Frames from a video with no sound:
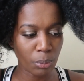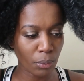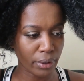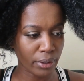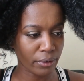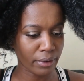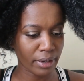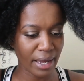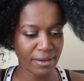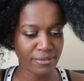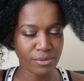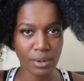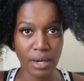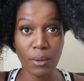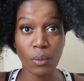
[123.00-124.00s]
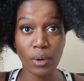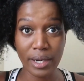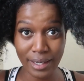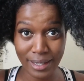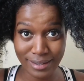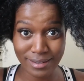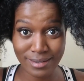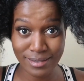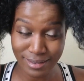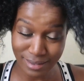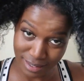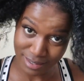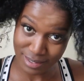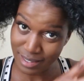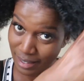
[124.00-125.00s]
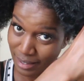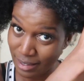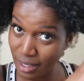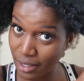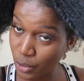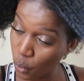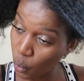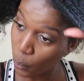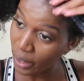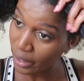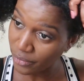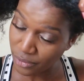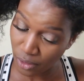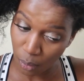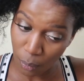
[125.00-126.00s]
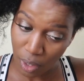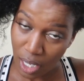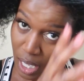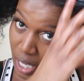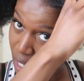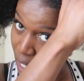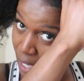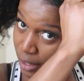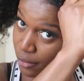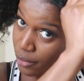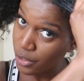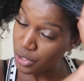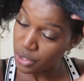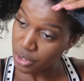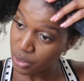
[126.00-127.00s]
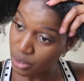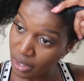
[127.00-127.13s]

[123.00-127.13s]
boiler life when I want to get this thing done quick. So I literally just